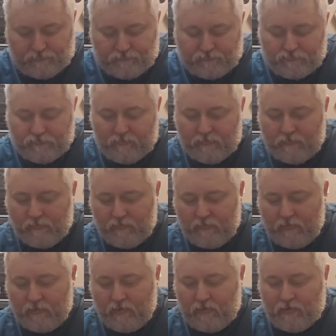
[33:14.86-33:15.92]

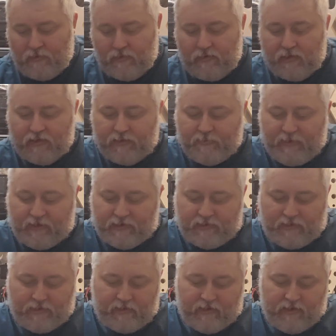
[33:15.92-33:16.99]
And that's
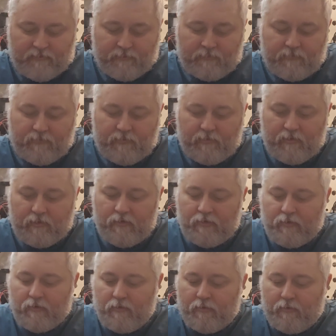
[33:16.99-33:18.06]
basically
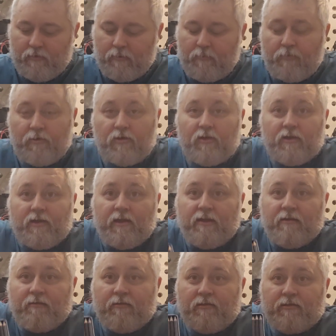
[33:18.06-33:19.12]
what you
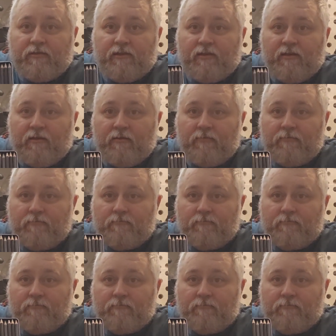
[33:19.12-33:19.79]
get right there